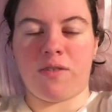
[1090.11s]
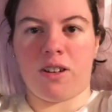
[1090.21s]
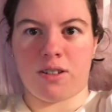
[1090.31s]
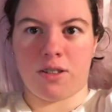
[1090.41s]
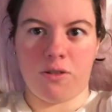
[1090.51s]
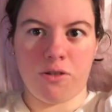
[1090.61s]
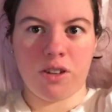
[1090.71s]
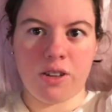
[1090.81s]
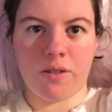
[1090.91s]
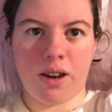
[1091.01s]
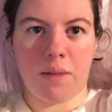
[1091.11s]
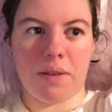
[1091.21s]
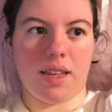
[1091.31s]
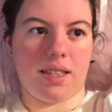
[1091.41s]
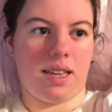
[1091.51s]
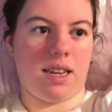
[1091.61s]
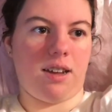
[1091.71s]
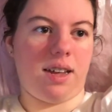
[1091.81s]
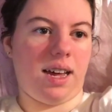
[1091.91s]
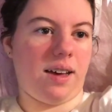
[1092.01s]
vlogs usually go up and then
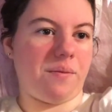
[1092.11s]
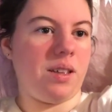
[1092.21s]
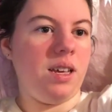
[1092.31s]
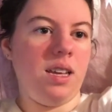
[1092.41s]
I'll have,